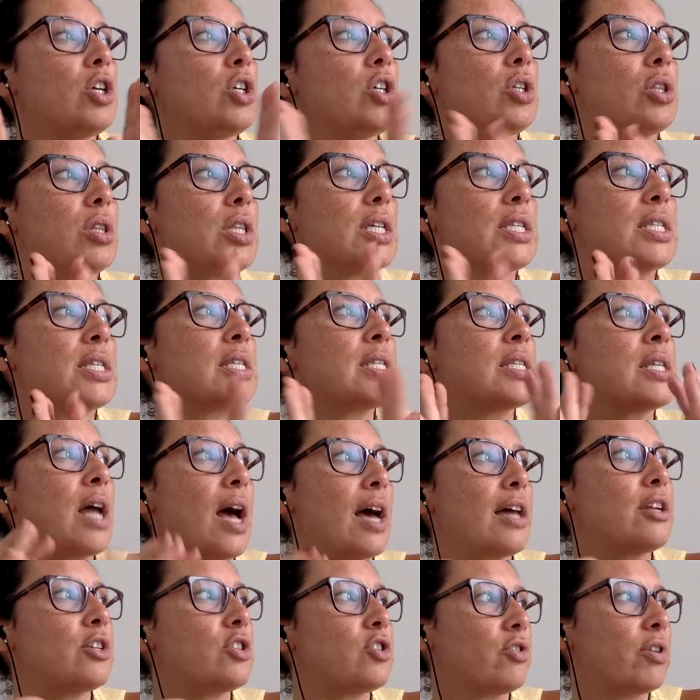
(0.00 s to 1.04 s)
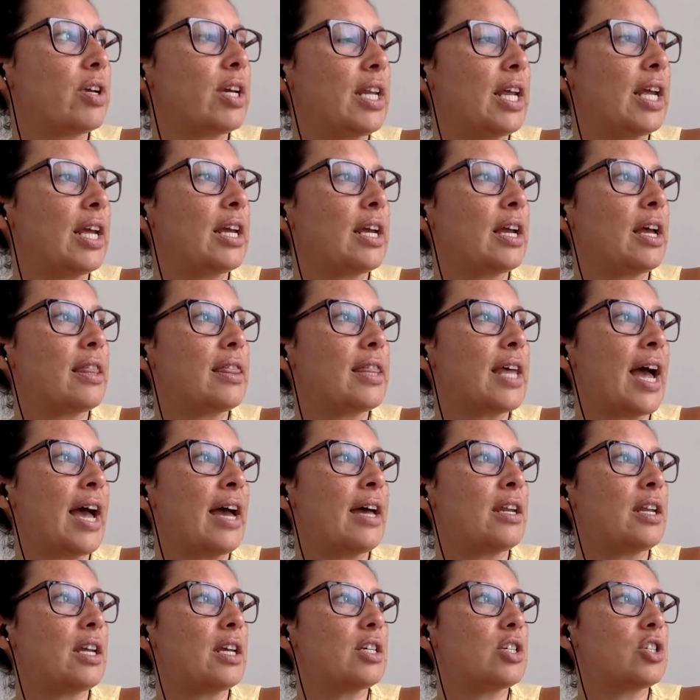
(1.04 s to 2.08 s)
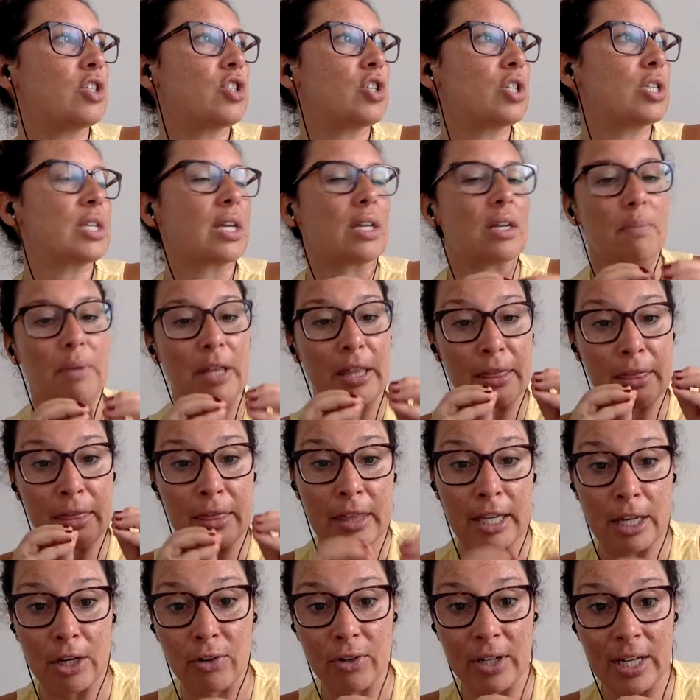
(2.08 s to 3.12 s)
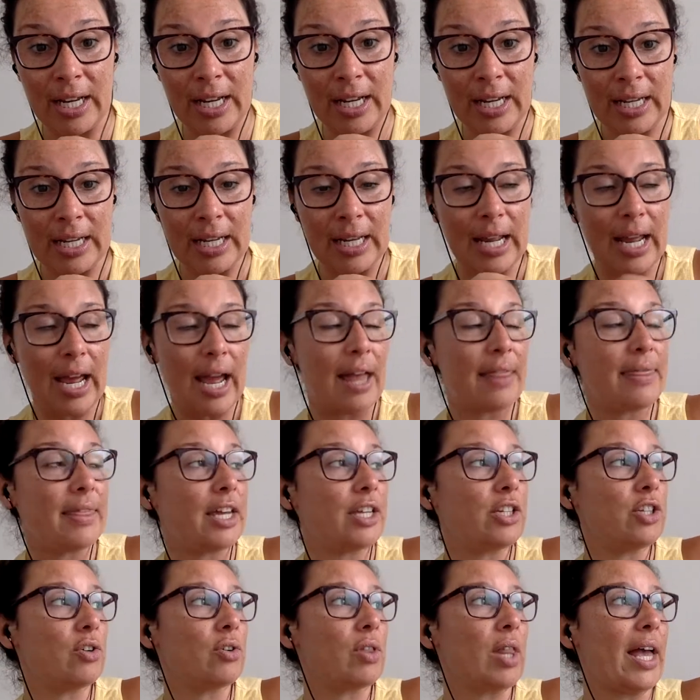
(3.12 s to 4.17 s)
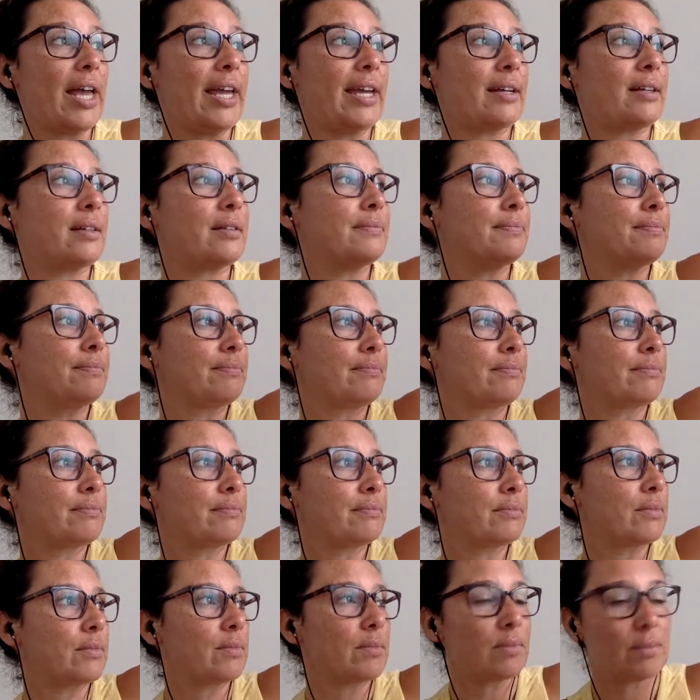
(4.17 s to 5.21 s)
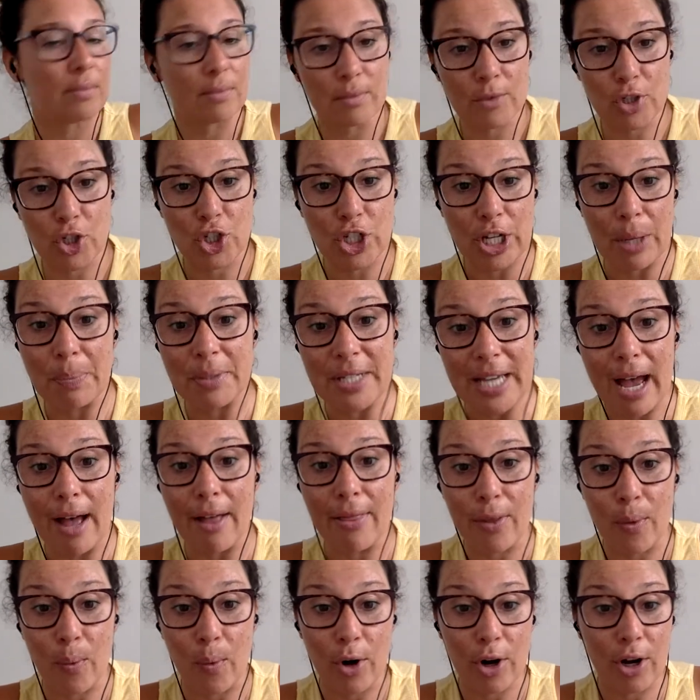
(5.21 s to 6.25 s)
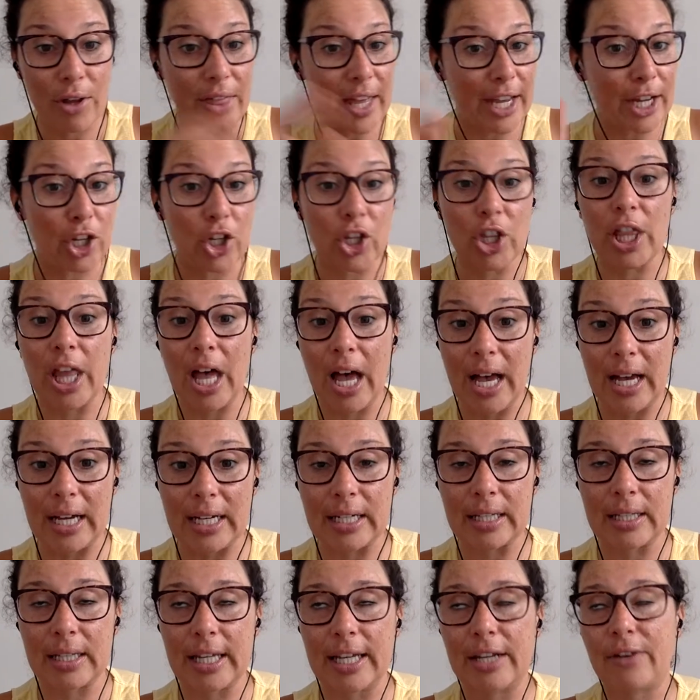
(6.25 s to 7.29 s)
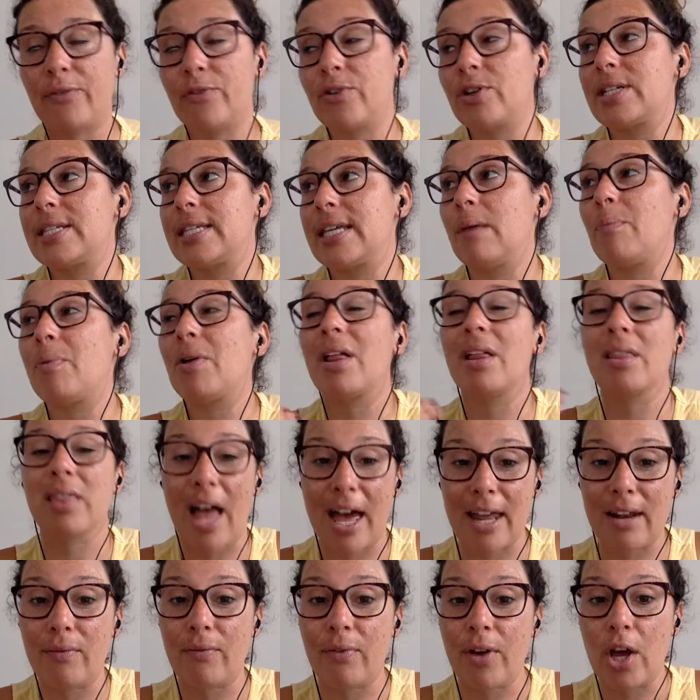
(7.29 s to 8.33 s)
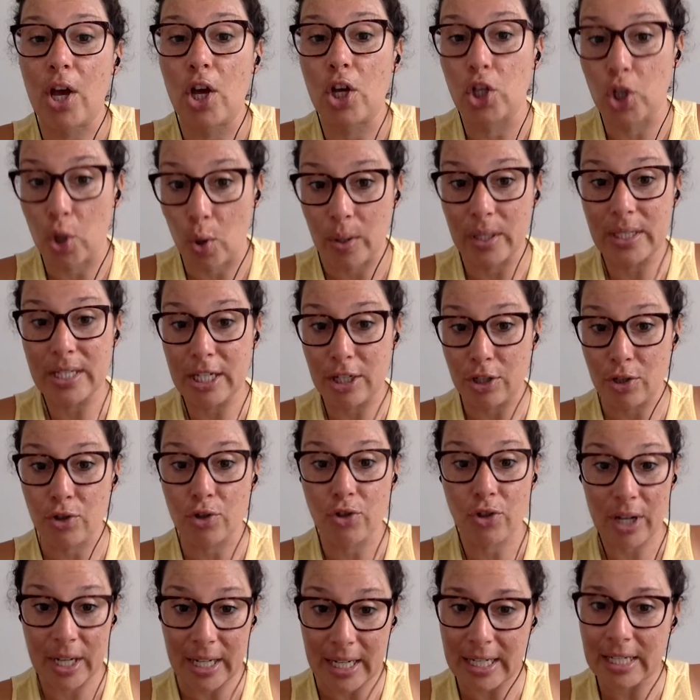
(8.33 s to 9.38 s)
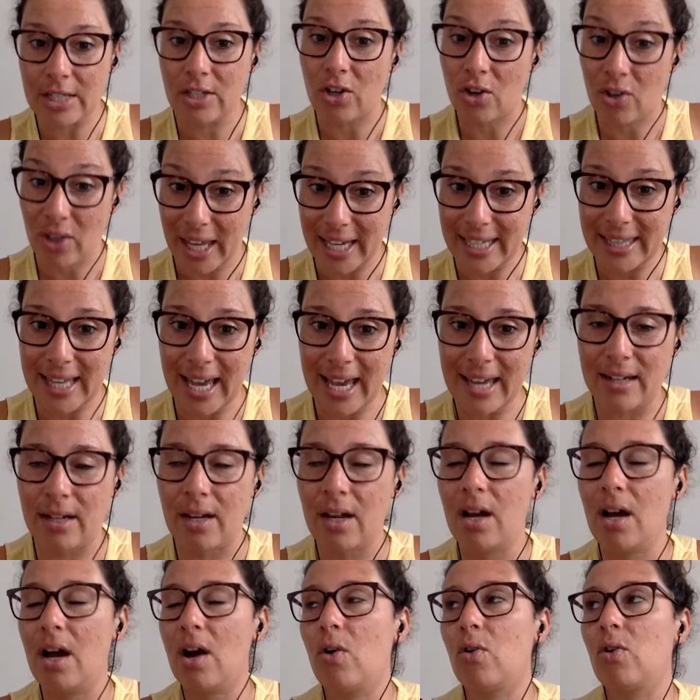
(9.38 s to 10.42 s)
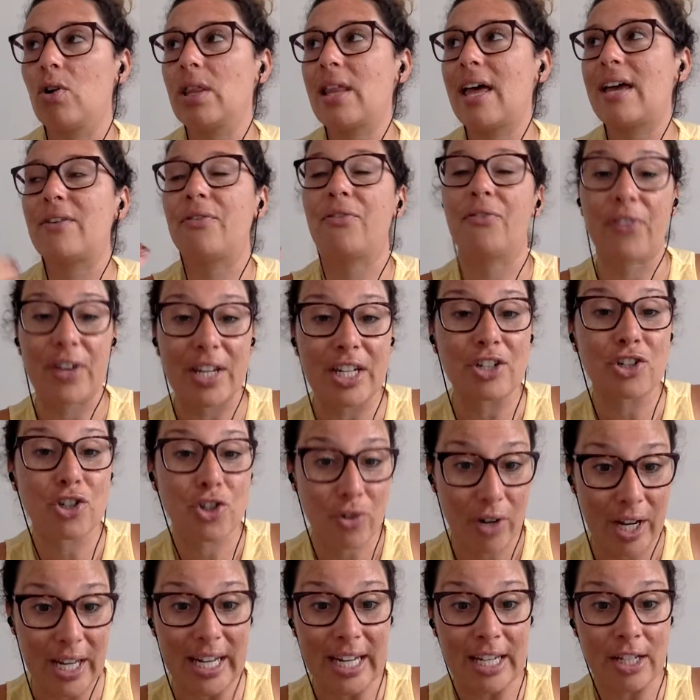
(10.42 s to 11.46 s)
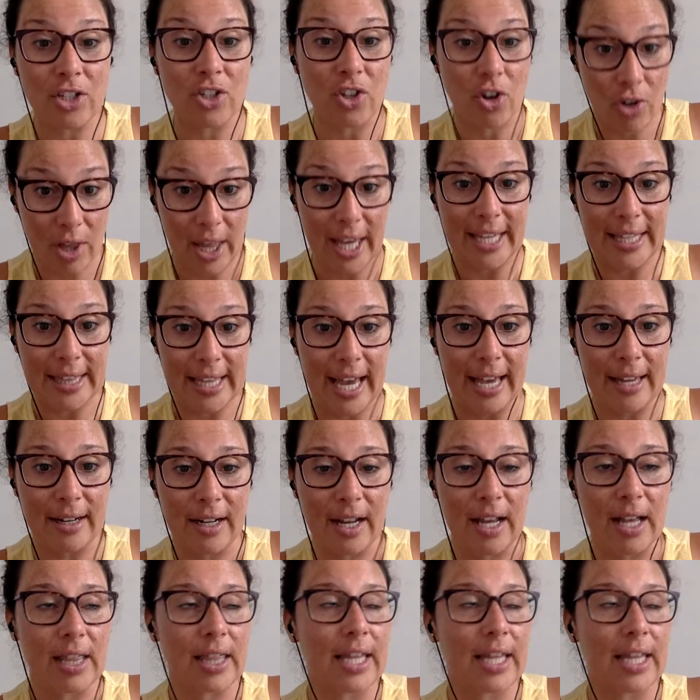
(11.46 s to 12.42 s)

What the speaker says: this is not a training that is just going to be theory and then you're like, shipped out in the world like good luck. Like, for example, a lot of yoga teacher trainings are like that, or a lot of fitness trainings are like that.